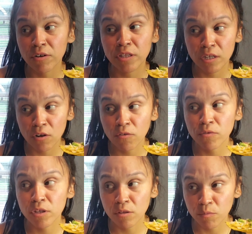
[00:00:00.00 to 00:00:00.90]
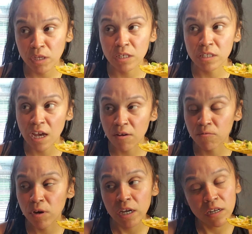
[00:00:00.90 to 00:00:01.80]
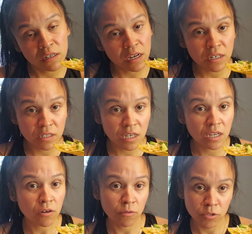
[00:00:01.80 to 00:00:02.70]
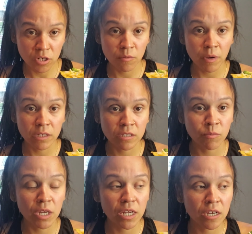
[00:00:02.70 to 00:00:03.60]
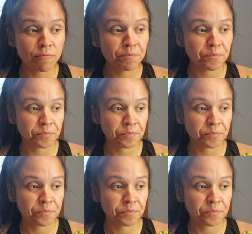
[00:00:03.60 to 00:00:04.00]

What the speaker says: and then hopefully the meat is halfway kind of done, or turn it back to medium.